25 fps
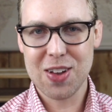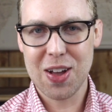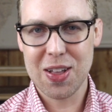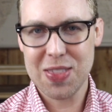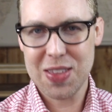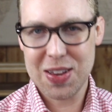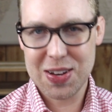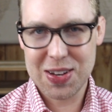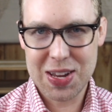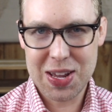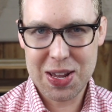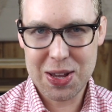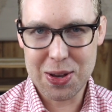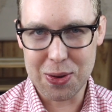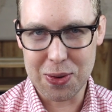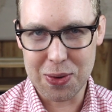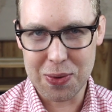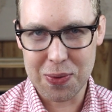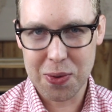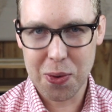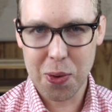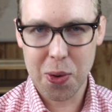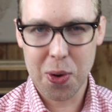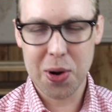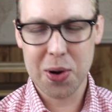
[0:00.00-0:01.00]
on the deal,
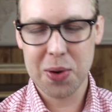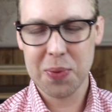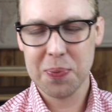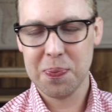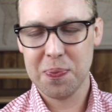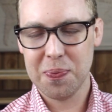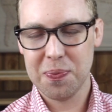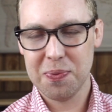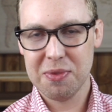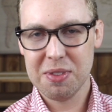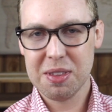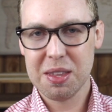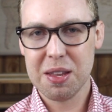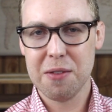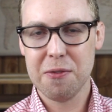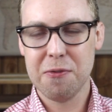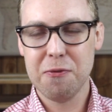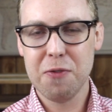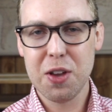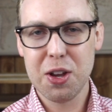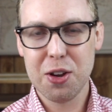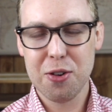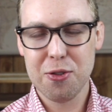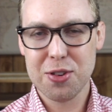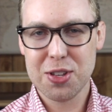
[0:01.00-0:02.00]
or
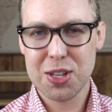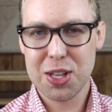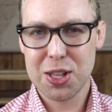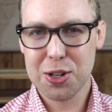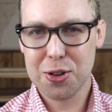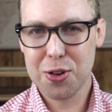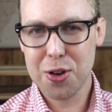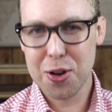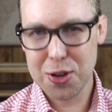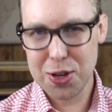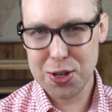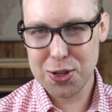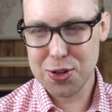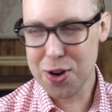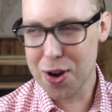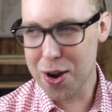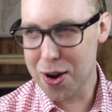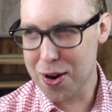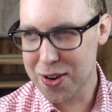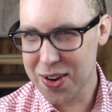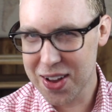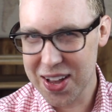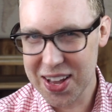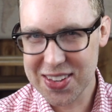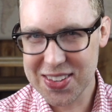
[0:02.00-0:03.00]
fingers in the cookie
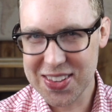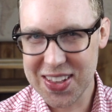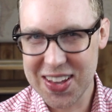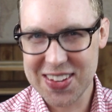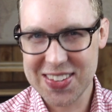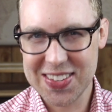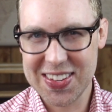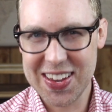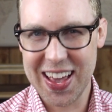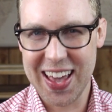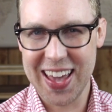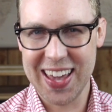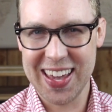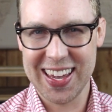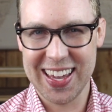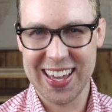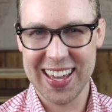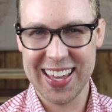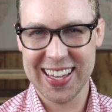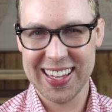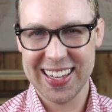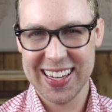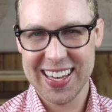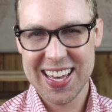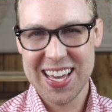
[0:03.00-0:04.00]
jar, as they say.
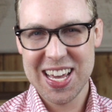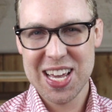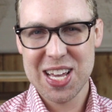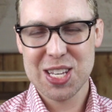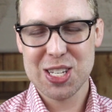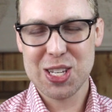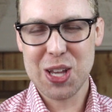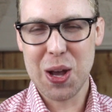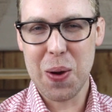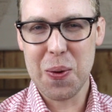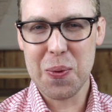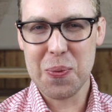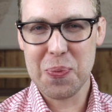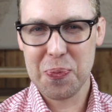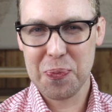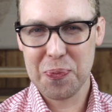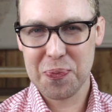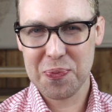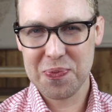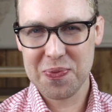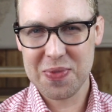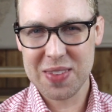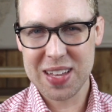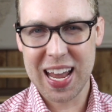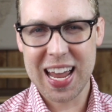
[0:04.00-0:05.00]
So,
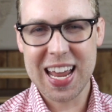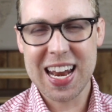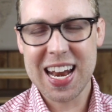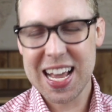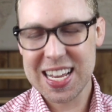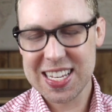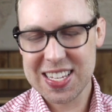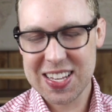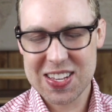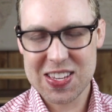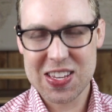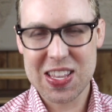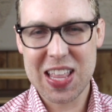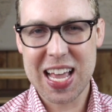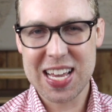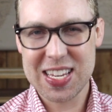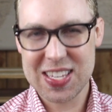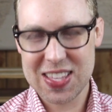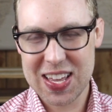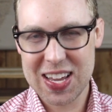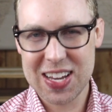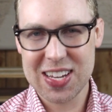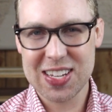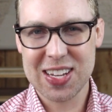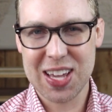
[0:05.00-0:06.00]
in essence, less
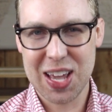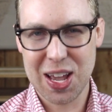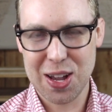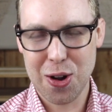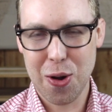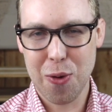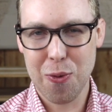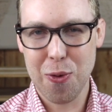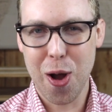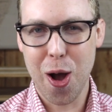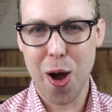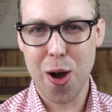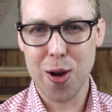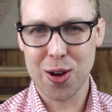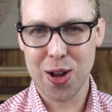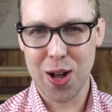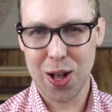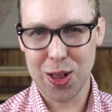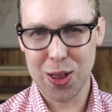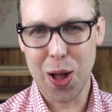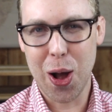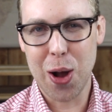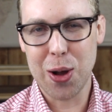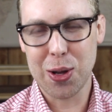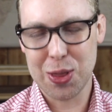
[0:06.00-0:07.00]
things can go wrong
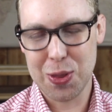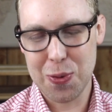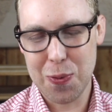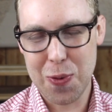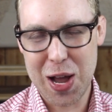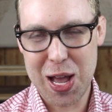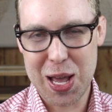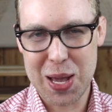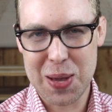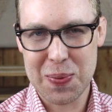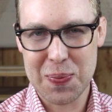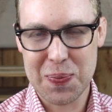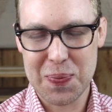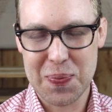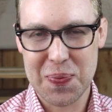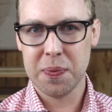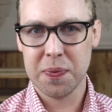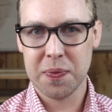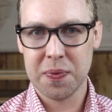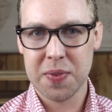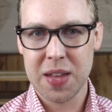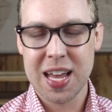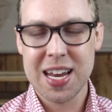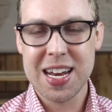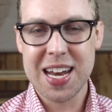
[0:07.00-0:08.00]
along the way.
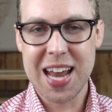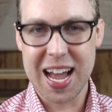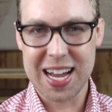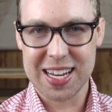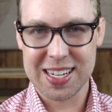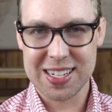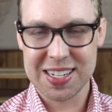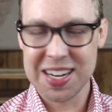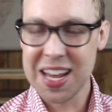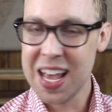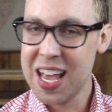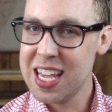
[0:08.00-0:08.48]
Next,